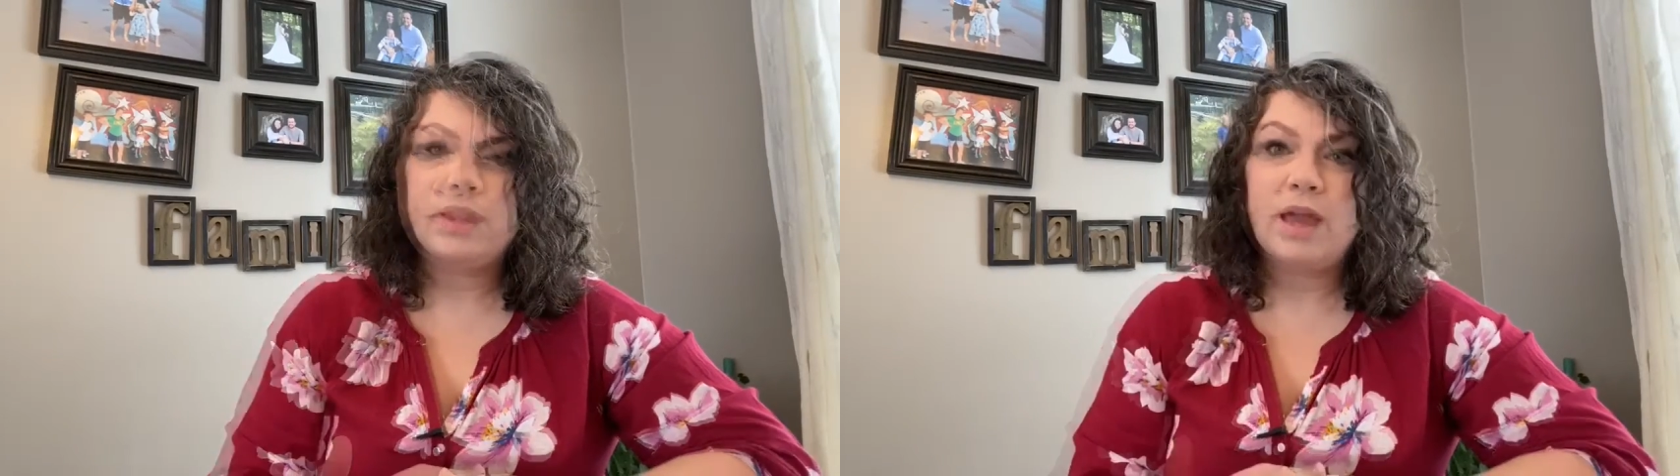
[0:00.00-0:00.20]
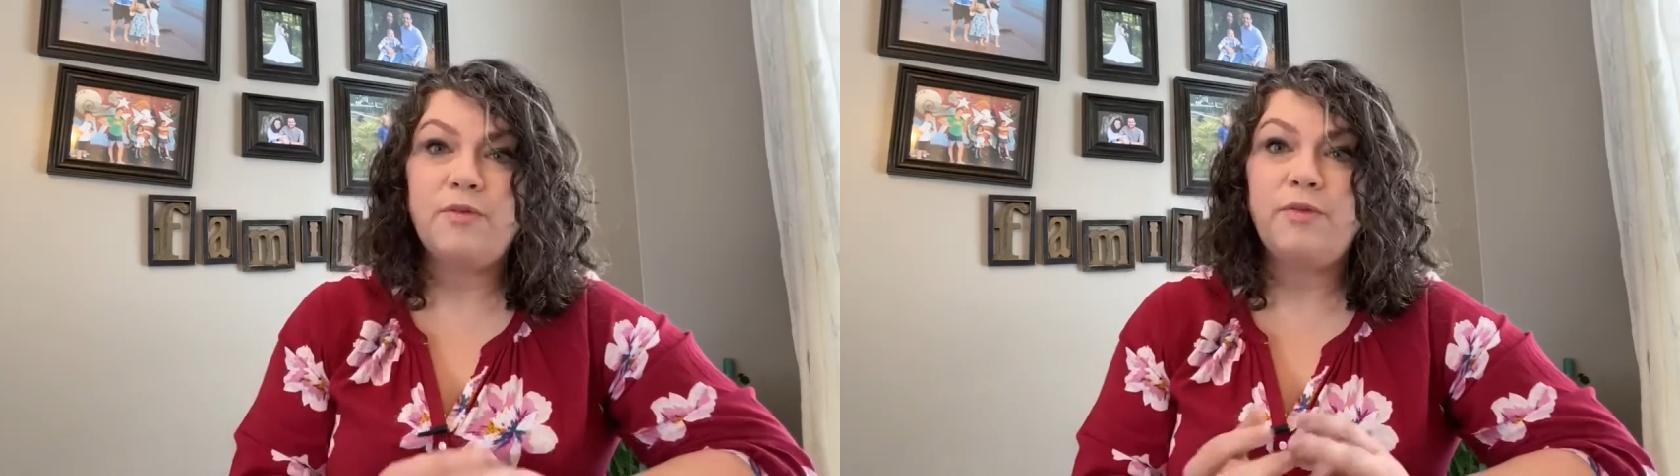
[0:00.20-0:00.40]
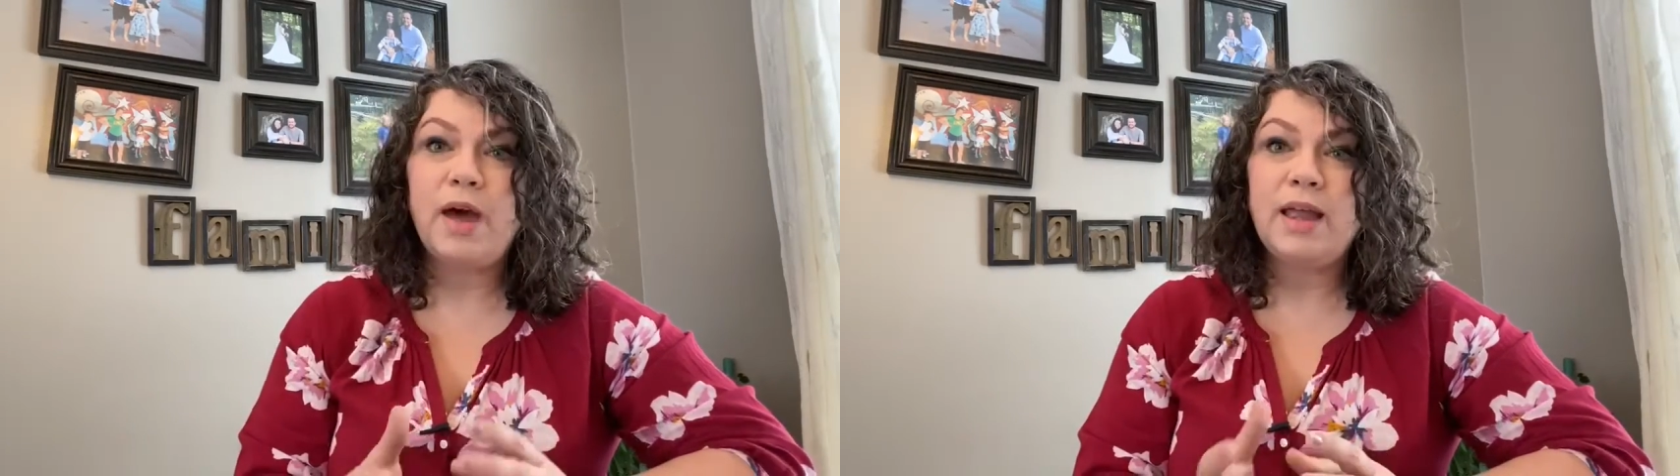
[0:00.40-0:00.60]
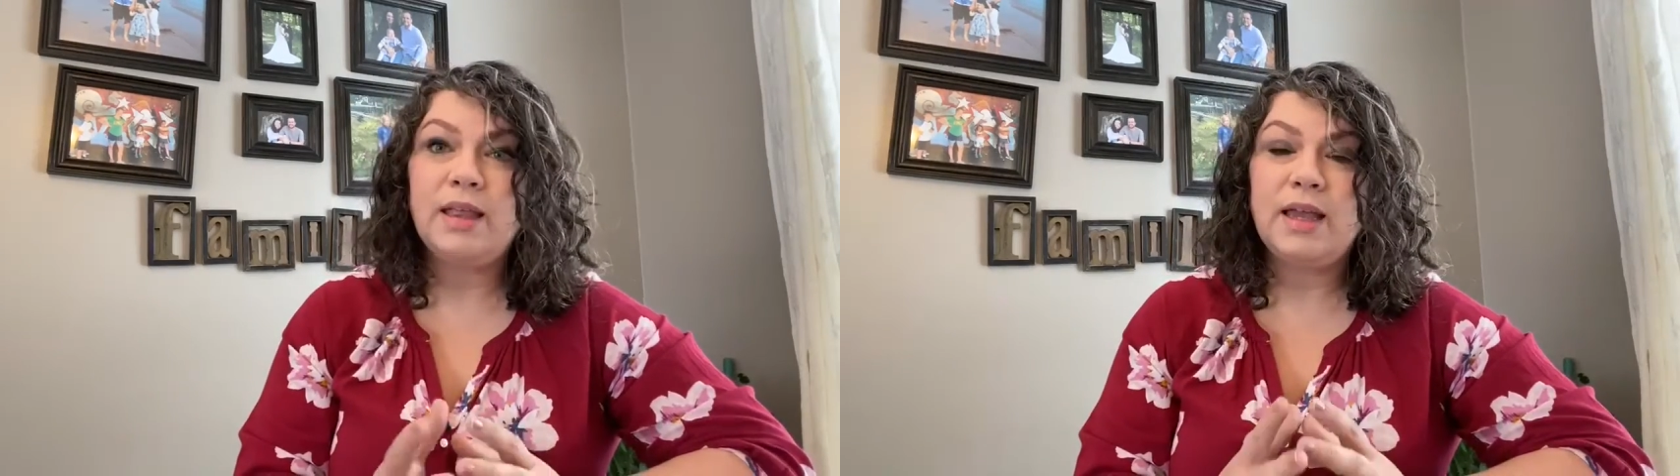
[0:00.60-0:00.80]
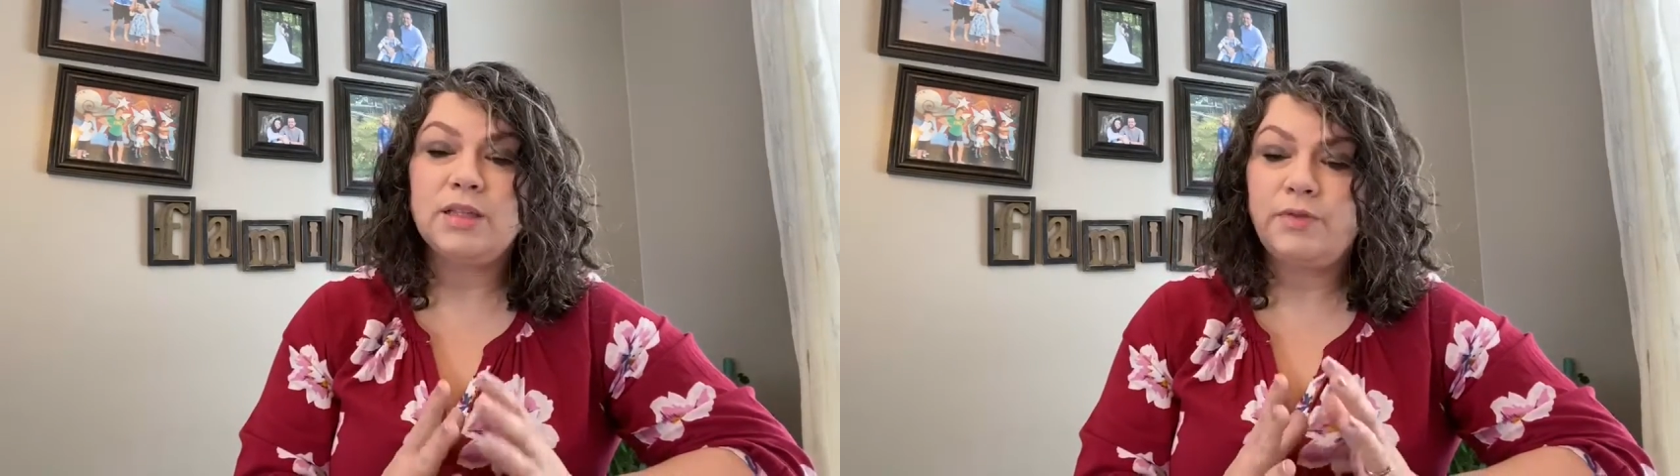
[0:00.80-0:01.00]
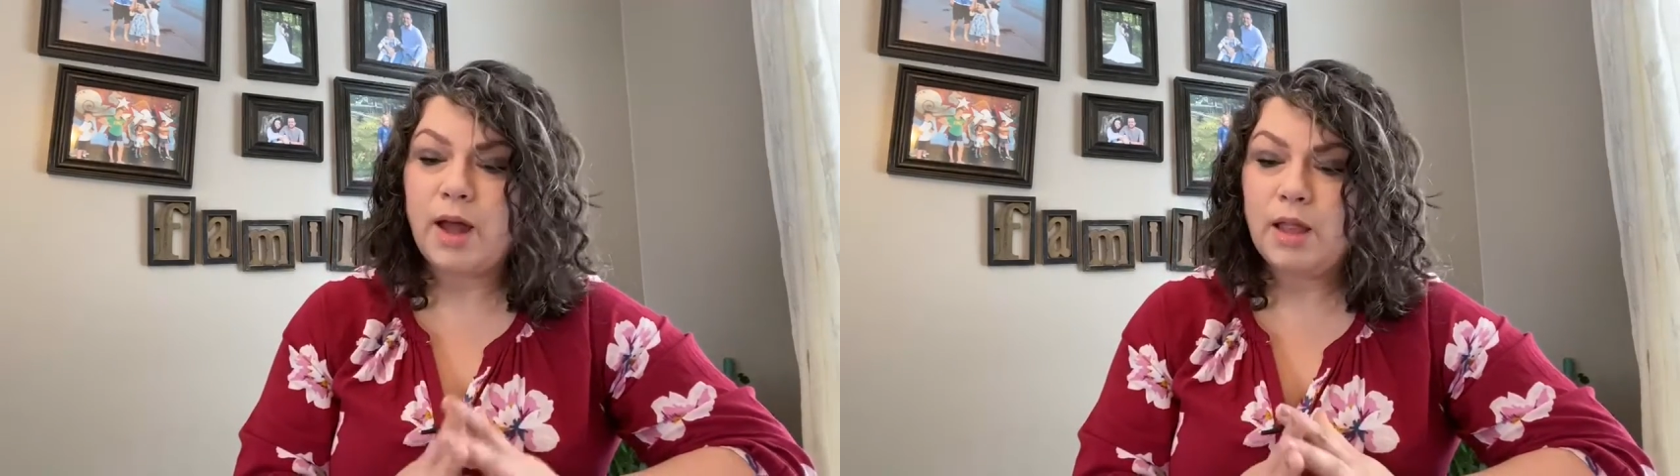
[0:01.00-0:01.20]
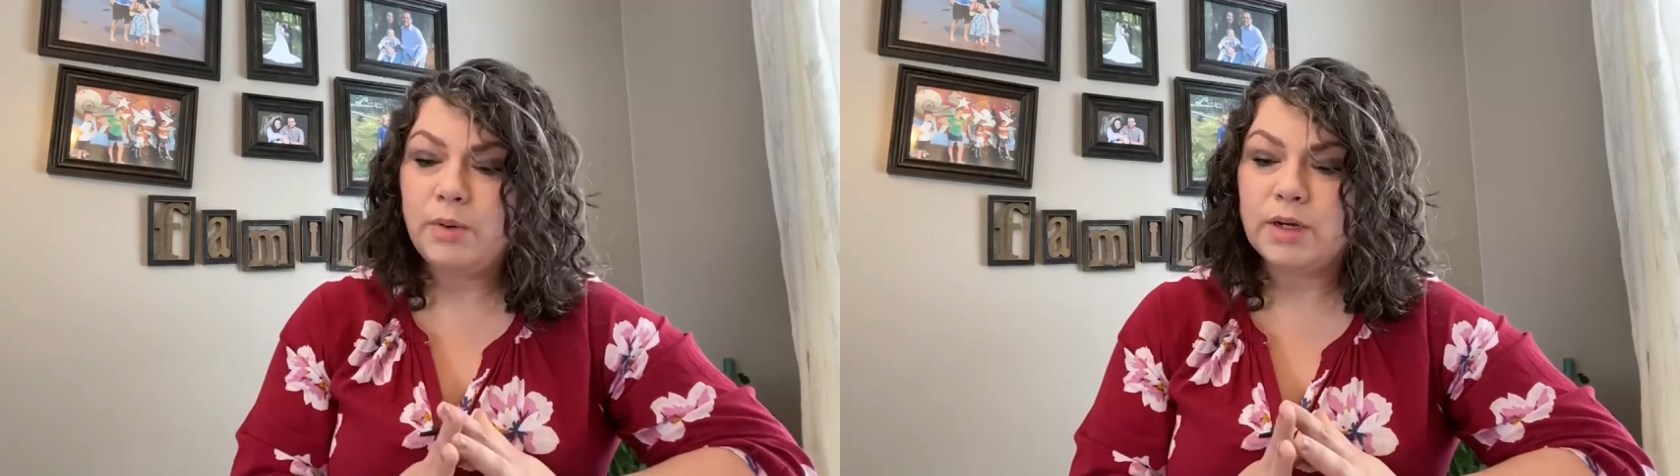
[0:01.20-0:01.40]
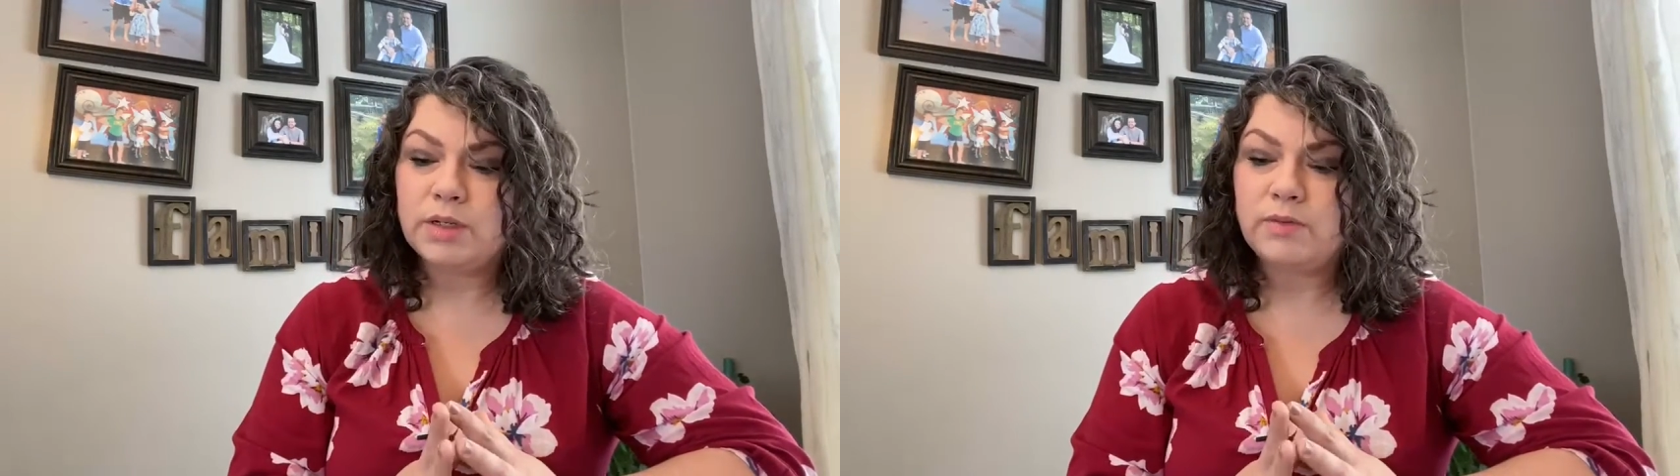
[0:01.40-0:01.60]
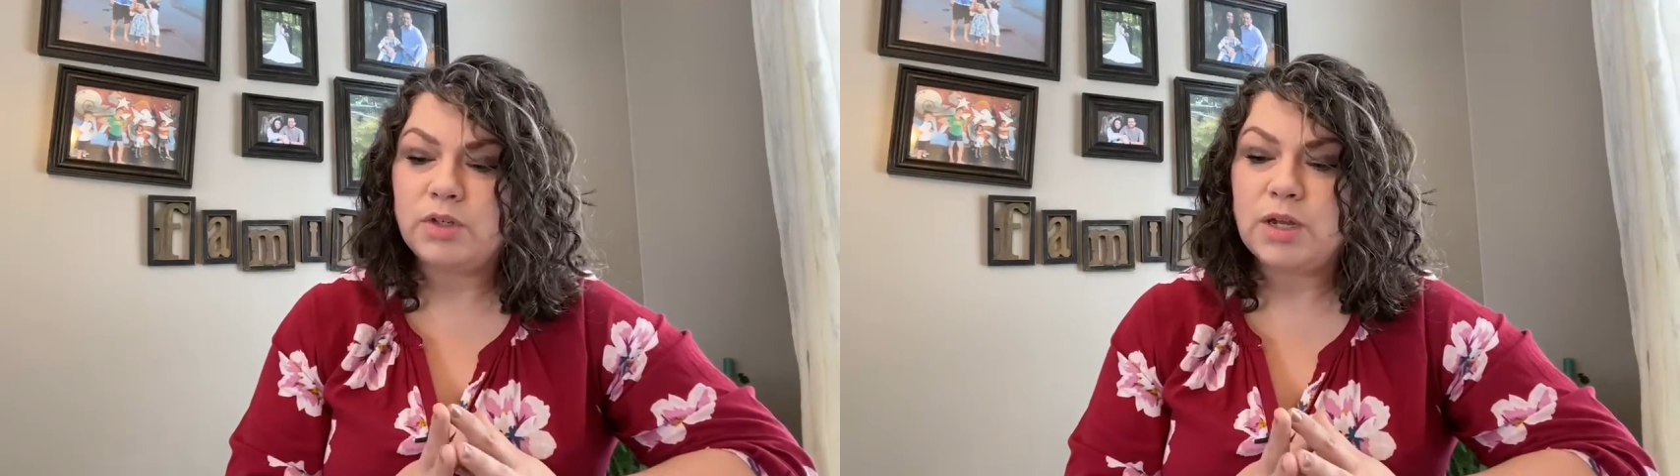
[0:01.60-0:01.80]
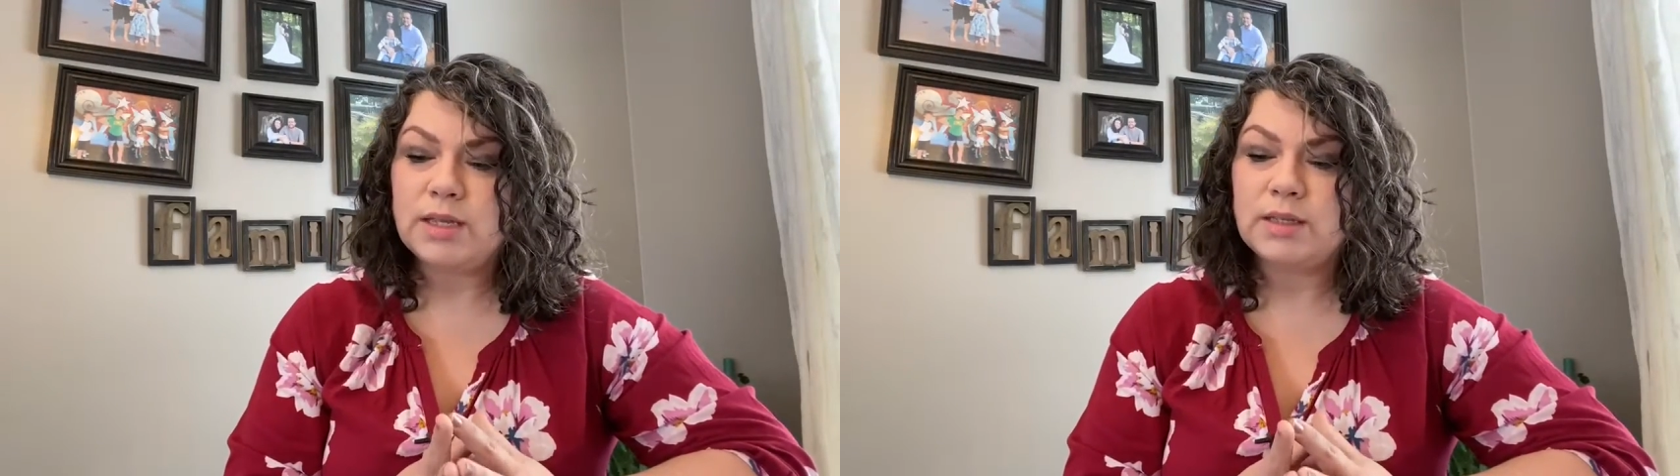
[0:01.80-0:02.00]
And finally, as followers of
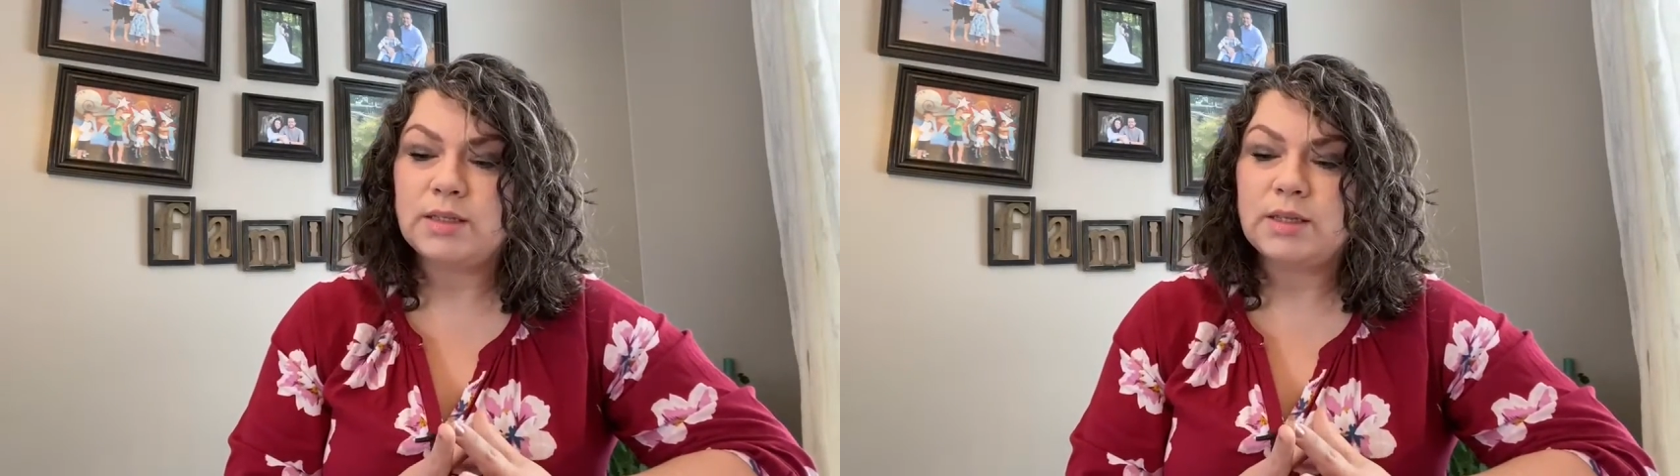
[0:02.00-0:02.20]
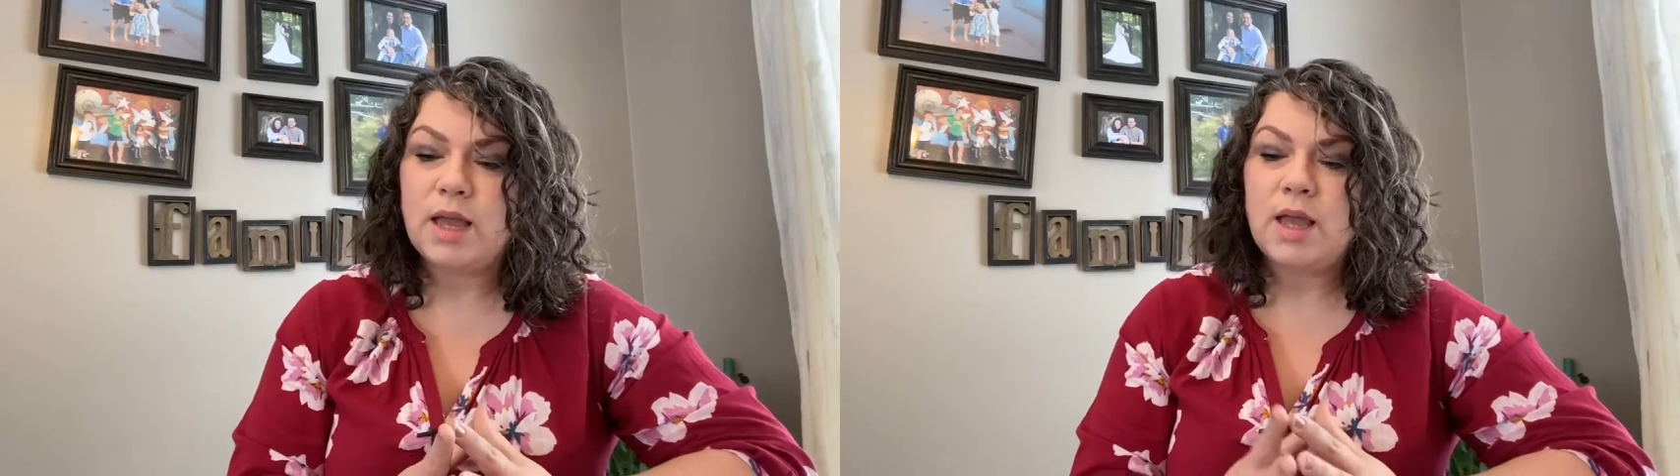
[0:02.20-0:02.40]
Jesus,